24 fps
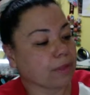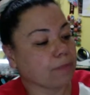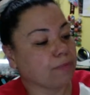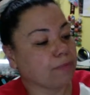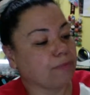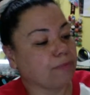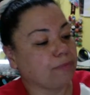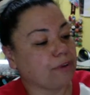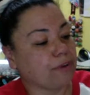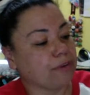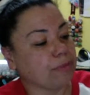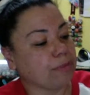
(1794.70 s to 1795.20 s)

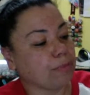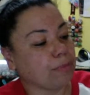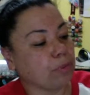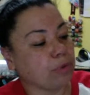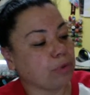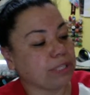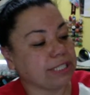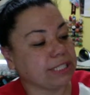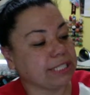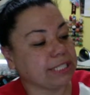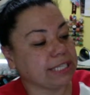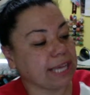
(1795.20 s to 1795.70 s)
very
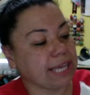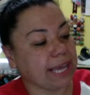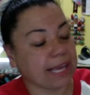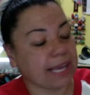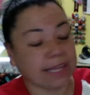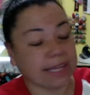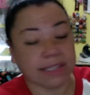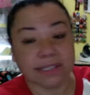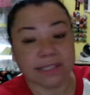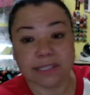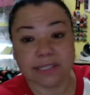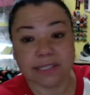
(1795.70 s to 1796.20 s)
pointy
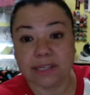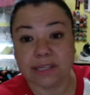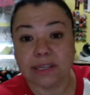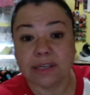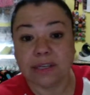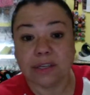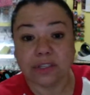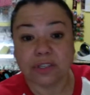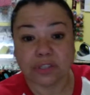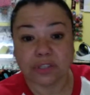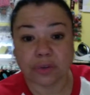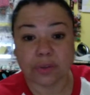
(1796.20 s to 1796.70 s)
end,
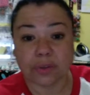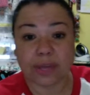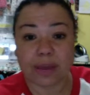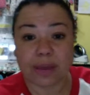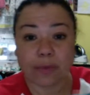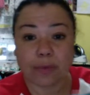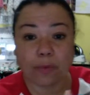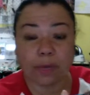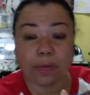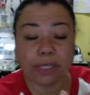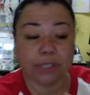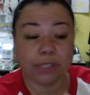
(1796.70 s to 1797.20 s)
so that
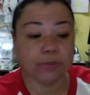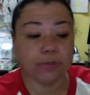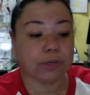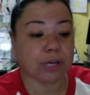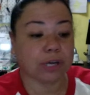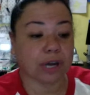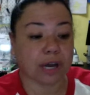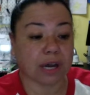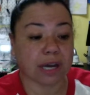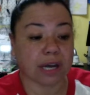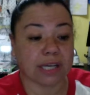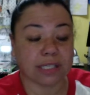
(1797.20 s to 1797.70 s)
when you
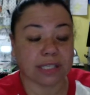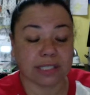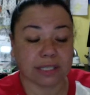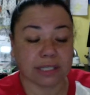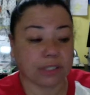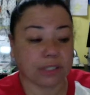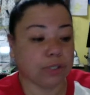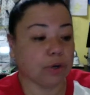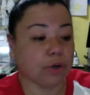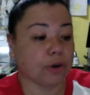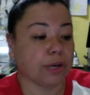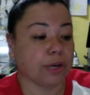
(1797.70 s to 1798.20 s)
cut
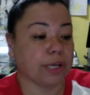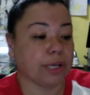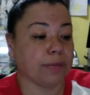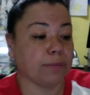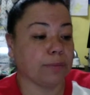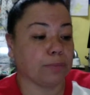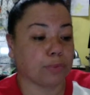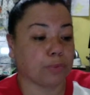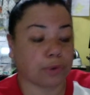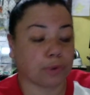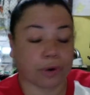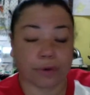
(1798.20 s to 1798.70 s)
your
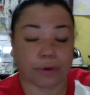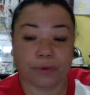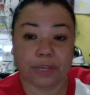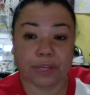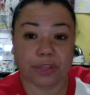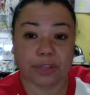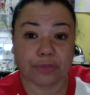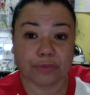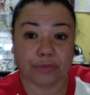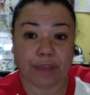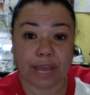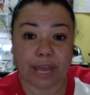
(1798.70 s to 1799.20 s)

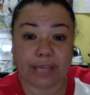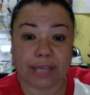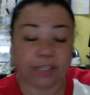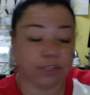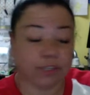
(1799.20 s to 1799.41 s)
embroidery thread,